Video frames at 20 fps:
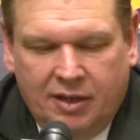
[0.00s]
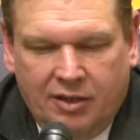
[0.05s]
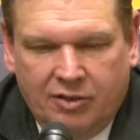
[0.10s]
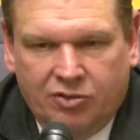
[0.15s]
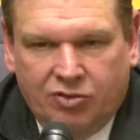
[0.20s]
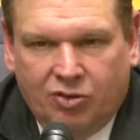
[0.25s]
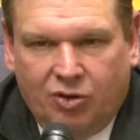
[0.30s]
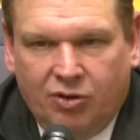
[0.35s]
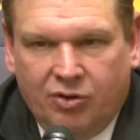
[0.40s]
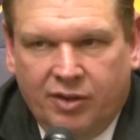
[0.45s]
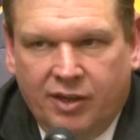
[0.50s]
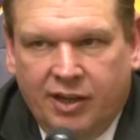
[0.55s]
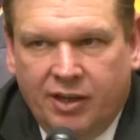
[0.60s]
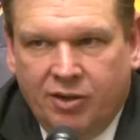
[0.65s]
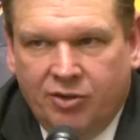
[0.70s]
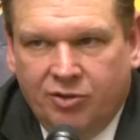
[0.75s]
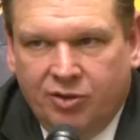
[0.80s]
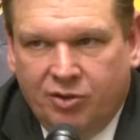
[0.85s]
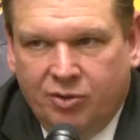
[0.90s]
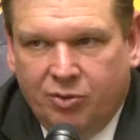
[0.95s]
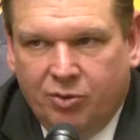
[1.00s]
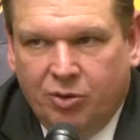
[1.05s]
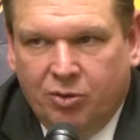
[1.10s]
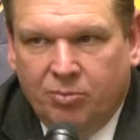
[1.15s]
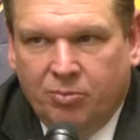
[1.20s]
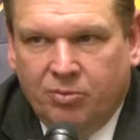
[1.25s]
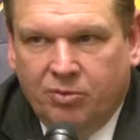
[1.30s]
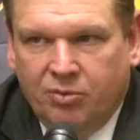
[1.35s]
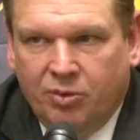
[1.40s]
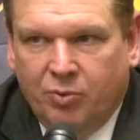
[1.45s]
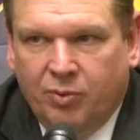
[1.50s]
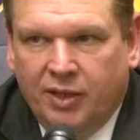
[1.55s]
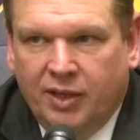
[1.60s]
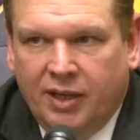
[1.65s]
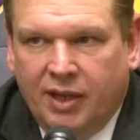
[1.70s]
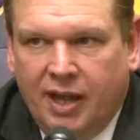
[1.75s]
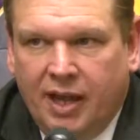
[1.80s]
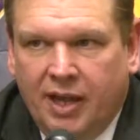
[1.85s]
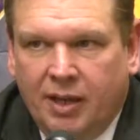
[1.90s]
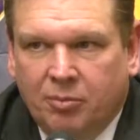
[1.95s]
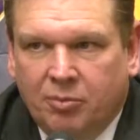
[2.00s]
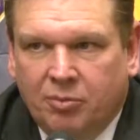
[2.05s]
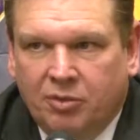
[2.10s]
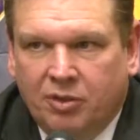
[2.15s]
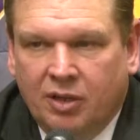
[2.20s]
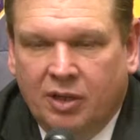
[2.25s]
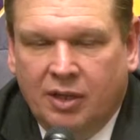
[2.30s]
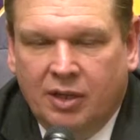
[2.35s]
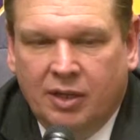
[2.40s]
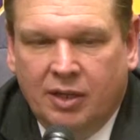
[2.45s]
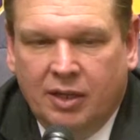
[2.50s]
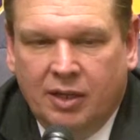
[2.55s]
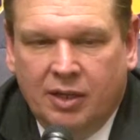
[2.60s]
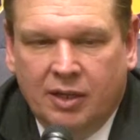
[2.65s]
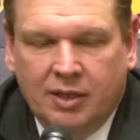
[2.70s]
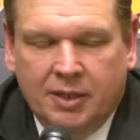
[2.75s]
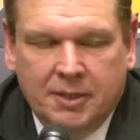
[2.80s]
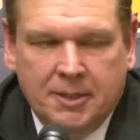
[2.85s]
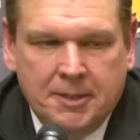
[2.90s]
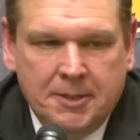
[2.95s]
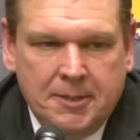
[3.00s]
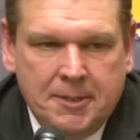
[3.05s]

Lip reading: certain energy to them to win games, and